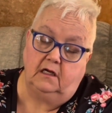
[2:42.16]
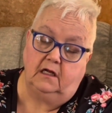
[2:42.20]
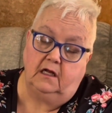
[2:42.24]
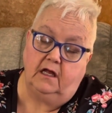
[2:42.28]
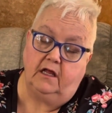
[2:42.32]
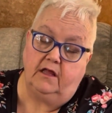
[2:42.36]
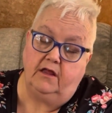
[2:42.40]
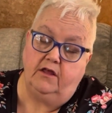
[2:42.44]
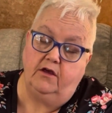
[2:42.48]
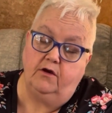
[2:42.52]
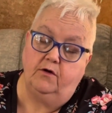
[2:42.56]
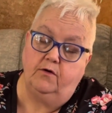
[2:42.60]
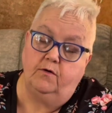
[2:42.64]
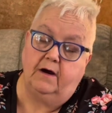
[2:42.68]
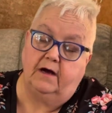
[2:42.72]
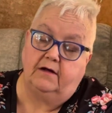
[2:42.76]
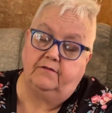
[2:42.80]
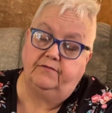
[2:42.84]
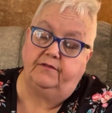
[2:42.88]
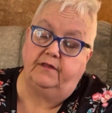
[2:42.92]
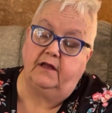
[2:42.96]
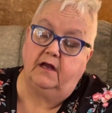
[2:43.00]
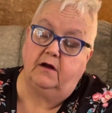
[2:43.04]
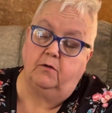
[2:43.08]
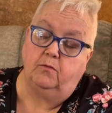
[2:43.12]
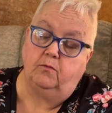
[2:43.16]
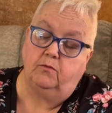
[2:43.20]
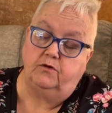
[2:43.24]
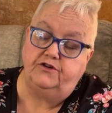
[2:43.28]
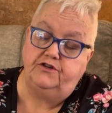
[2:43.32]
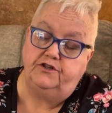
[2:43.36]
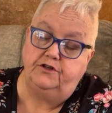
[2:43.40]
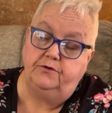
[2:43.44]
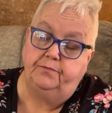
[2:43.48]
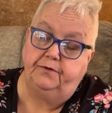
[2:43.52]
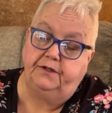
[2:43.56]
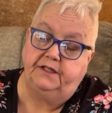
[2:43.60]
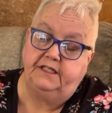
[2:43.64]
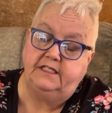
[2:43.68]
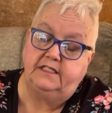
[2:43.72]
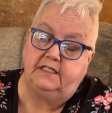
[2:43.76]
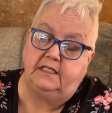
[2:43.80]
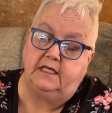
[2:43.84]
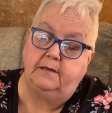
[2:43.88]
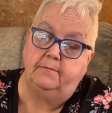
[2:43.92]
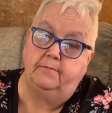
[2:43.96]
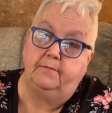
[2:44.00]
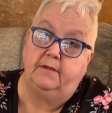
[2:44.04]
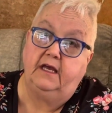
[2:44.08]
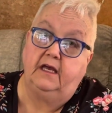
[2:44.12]
You out there, would you please
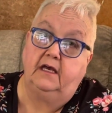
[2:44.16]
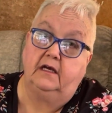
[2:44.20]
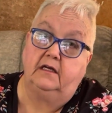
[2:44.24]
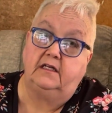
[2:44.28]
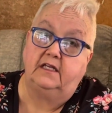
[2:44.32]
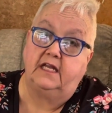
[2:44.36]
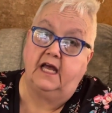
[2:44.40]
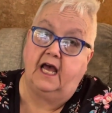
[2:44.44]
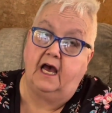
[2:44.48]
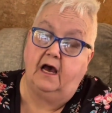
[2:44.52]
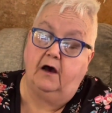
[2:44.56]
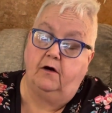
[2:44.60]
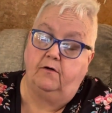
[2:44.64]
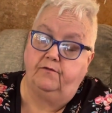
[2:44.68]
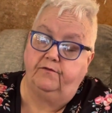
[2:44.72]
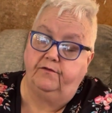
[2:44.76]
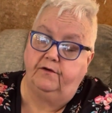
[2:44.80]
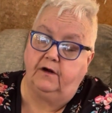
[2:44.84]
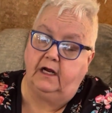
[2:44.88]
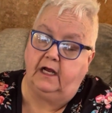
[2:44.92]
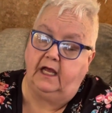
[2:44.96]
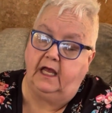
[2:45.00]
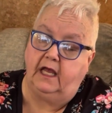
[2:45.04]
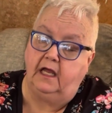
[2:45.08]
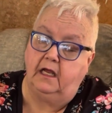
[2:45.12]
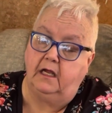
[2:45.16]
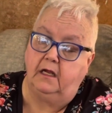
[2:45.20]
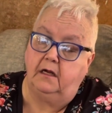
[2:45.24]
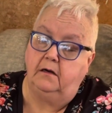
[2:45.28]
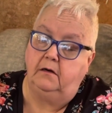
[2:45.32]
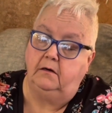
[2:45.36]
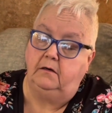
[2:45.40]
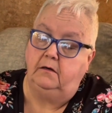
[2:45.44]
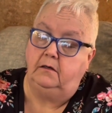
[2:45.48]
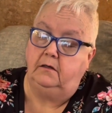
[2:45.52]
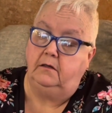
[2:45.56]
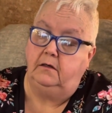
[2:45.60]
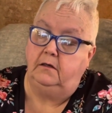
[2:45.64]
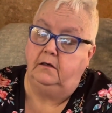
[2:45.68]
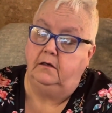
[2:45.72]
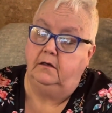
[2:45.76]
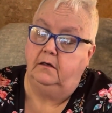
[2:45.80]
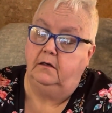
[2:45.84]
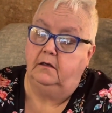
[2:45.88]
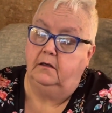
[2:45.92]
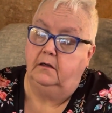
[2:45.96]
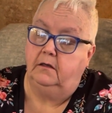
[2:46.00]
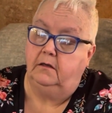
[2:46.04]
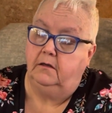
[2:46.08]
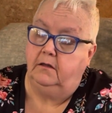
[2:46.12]
get me a towel, Frankie?
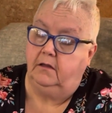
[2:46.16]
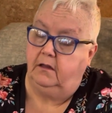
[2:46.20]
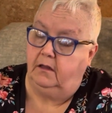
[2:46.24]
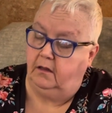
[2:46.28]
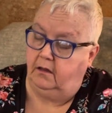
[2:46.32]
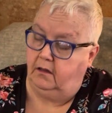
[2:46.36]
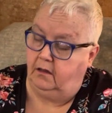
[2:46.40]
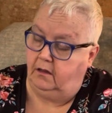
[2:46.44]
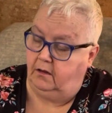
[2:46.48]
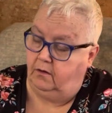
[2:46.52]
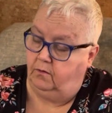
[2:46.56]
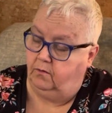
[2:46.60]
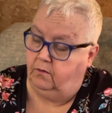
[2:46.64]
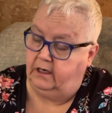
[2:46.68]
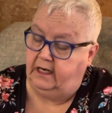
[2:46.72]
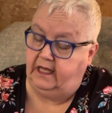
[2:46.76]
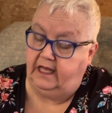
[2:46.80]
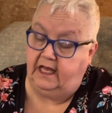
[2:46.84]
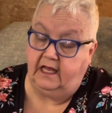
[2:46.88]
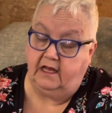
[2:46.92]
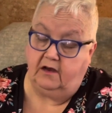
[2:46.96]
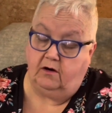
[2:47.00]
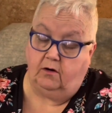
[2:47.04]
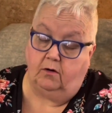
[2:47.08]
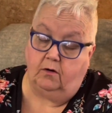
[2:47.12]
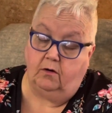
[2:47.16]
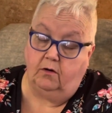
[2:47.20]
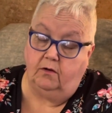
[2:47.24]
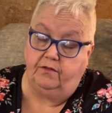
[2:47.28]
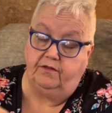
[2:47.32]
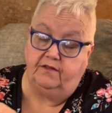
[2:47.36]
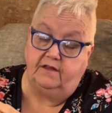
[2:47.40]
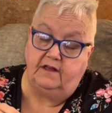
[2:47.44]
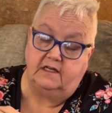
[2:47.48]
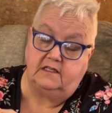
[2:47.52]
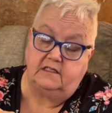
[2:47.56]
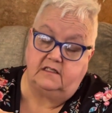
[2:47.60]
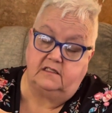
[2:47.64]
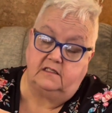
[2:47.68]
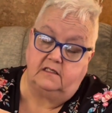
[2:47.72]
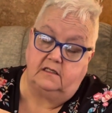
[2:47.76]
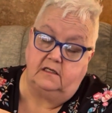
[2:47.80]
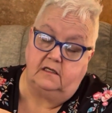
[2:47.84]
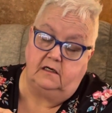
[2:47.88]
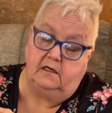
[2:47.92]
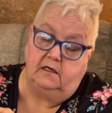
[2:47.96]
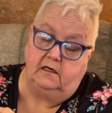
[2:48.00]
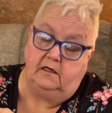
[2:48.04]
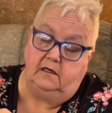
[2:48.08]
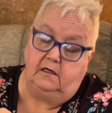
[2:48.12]
You want to get all of this
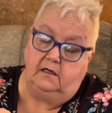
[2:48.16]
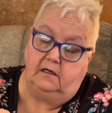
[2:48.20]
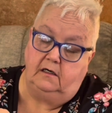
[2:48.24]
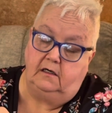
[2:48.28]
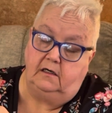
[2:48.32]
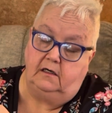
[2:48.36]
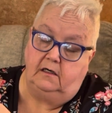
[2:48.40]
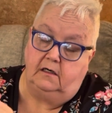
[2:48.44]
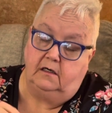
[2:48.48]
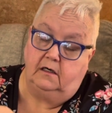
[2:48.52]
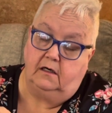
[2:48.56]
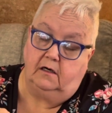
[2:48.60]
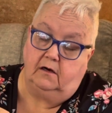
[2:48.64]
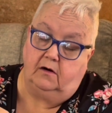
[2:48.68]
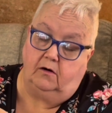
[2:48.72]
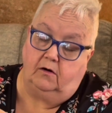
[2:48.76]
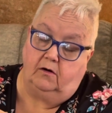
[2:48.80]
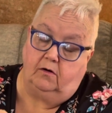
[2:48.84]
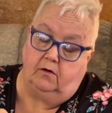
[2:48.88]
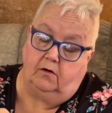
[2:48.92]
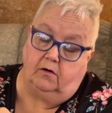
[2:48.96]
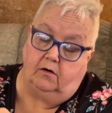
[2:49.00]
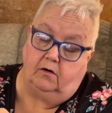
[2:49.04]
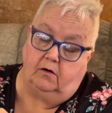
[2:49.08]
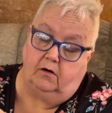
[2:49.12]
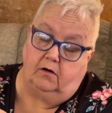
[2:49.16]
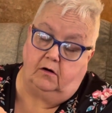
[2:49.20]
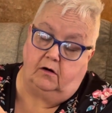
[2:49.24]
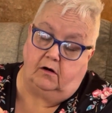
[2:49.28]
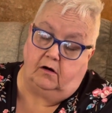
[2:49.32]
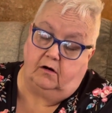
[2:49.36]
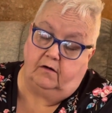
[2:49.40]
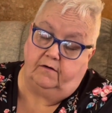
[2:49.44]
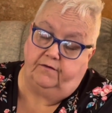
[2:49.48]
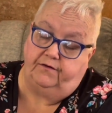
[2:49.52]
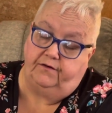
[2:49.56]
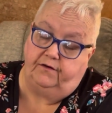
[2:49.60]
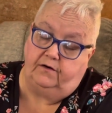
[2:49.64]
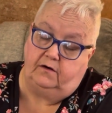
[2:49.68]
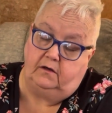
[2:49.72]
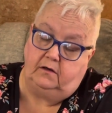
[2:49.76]
off.